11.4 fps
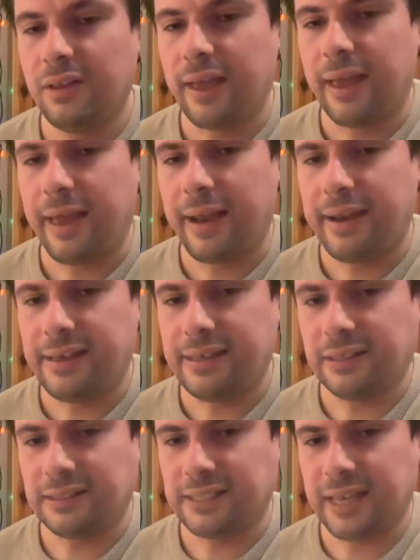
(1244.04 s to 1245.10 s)
and it
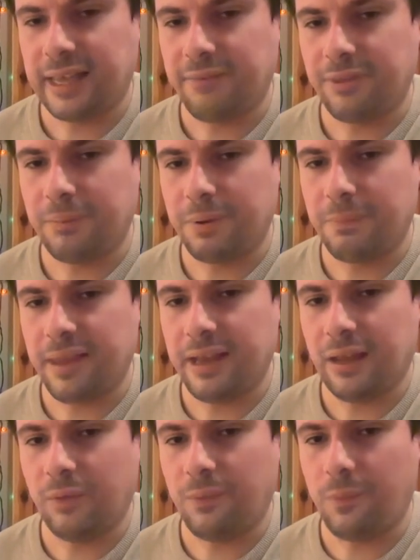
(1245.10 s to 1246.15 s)
does have the
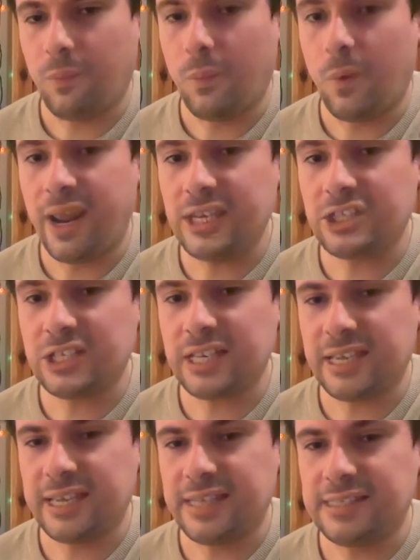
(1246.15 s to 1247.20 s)
propeller, which
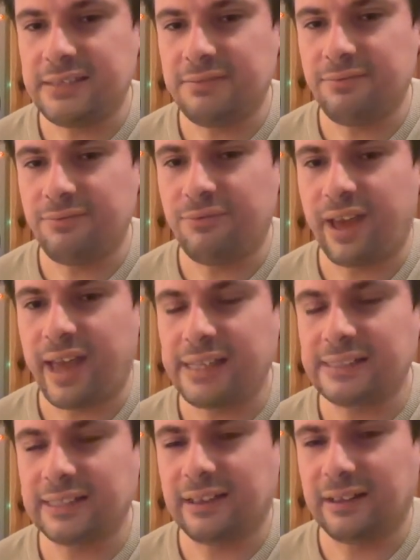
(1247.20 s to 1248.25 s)
is in
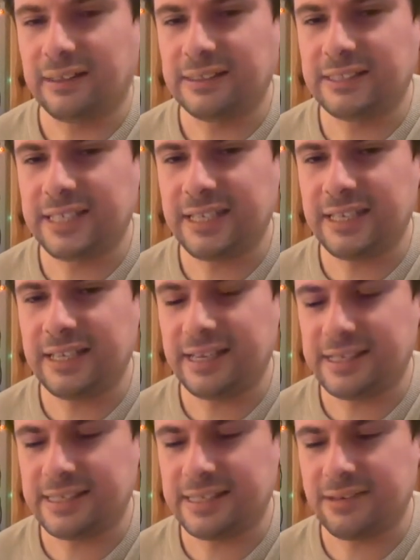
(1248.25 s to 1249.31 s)
fact
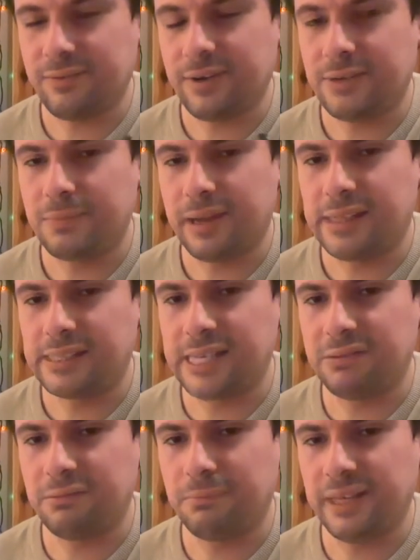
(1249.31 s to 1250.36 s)
articulated, which makes it
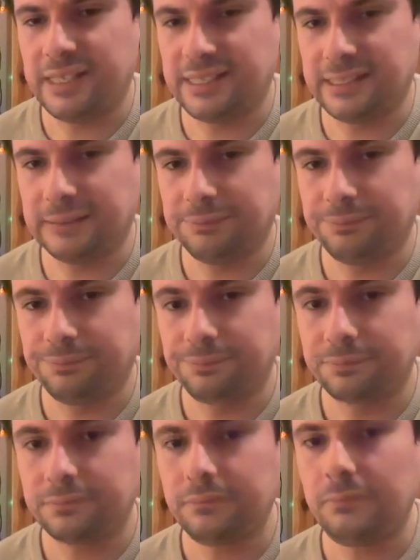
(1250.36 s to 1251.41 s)
even better.
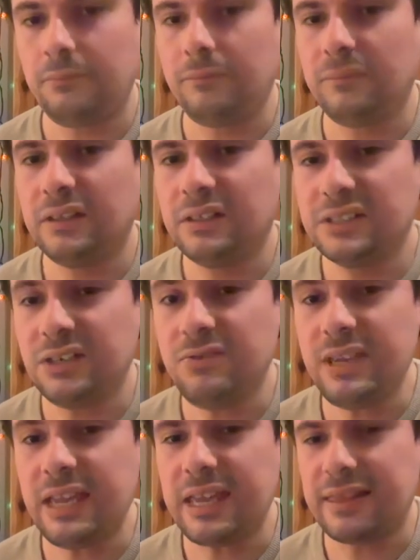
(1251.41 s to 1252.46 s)
So
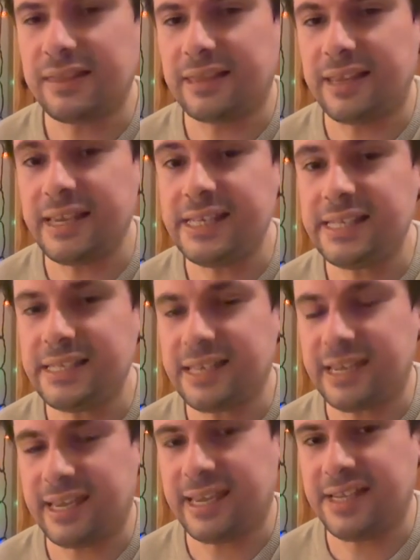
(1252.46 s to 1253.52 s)
yeah, this
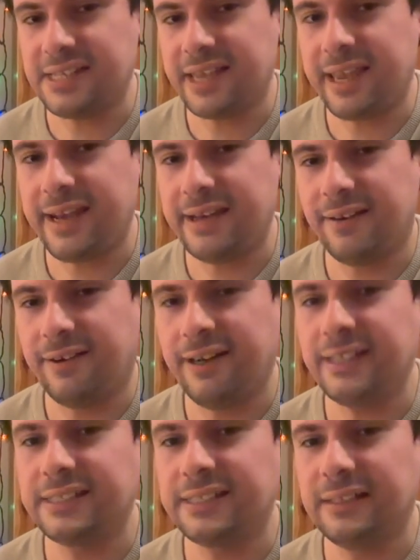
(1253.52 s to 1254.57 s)
is a
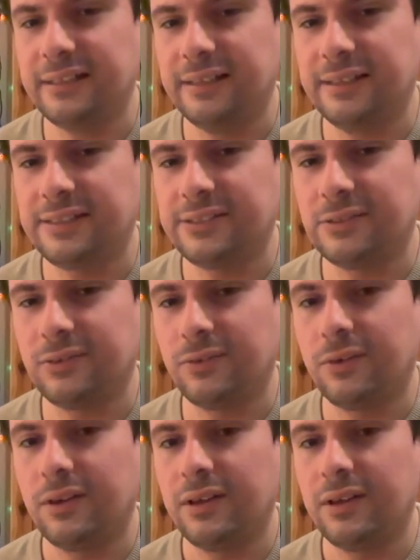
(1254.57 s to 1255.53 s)
nice little